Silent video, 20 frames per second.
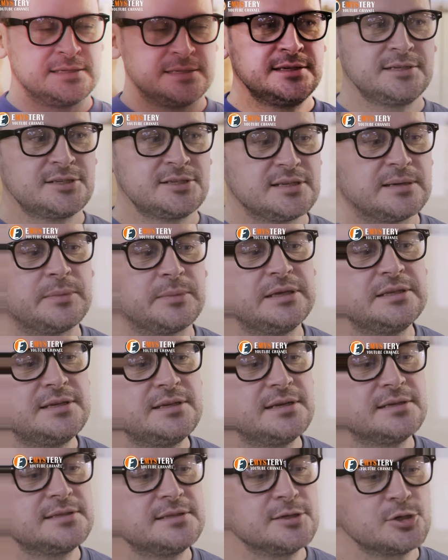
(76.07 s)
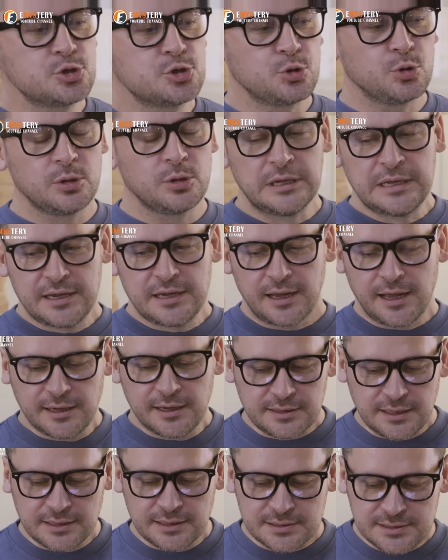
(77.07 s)
He explained that the pool liner was
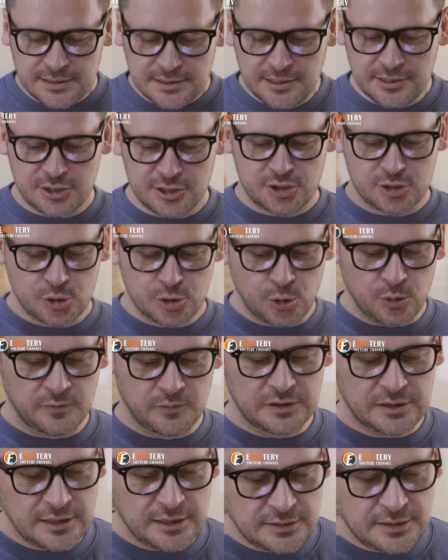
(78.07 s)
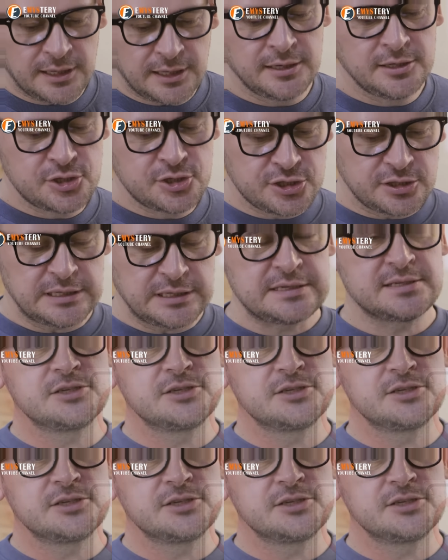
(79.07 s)
in brittle condition and could easily break.